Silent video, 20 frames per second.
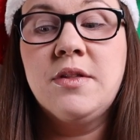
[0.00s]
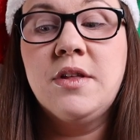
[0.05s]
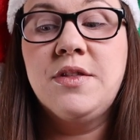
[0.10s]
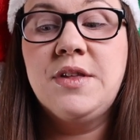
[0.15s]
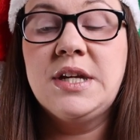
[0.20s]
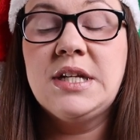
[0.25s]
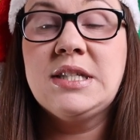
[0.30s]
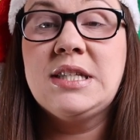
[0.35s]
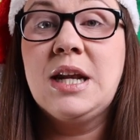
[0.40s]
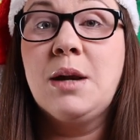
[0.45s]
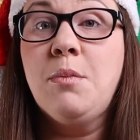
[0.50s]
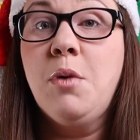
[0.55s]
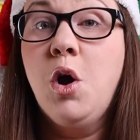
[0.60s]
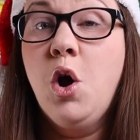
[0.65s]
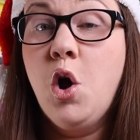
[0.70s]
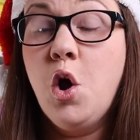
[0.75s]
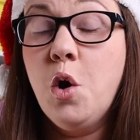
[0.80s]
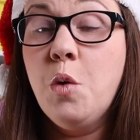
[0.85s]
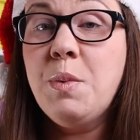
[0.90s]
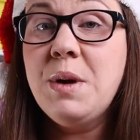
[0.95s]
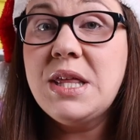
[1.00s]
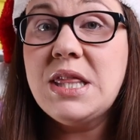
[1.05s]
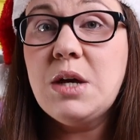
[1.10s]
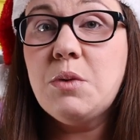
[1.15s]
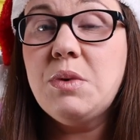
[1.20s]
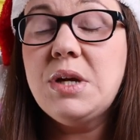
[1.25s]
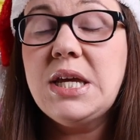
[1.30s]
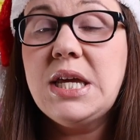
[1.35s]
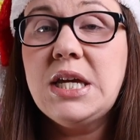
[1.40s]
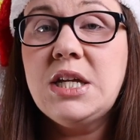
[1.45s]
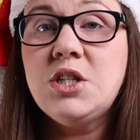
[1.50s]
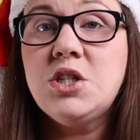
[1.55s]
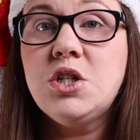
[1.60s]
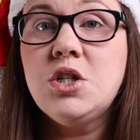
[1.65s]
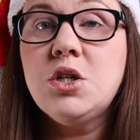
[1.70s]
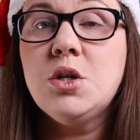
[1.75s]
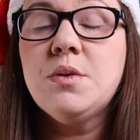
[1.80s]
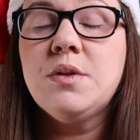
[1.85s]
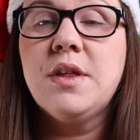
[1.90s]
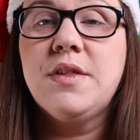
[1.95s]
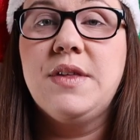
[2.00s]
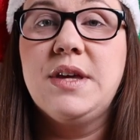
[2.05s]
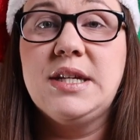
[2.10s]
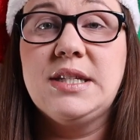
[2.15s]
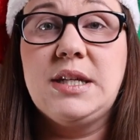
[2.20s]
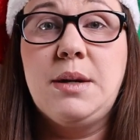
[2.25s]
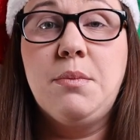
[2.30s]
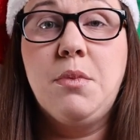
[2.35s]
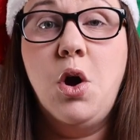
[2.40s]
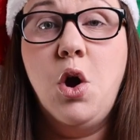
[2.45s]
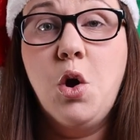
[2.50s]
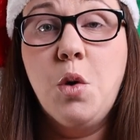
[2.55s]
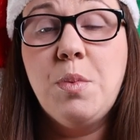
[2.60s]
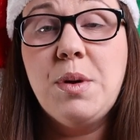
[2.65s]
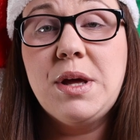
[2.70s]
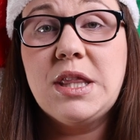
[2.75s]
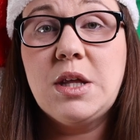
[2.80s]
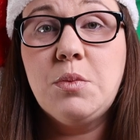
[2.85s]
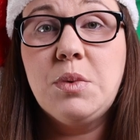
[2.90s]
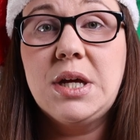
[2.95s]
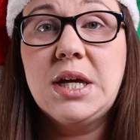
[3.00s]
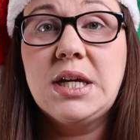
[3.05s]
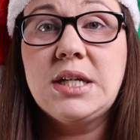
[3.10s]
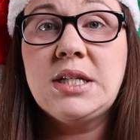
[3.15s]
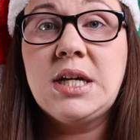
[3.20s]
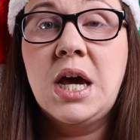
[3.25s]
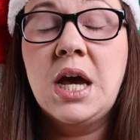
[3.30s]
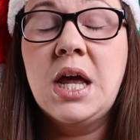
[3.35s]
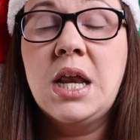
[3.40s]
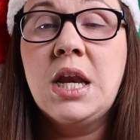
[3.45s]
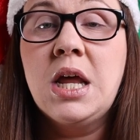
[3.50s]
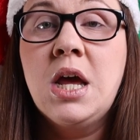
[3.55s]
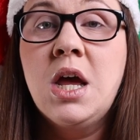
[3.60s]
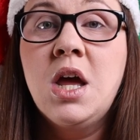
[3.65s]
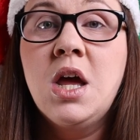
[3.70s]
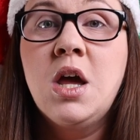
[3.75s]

the things that I'm hoping that we get to, the things I'm hoping that we get done.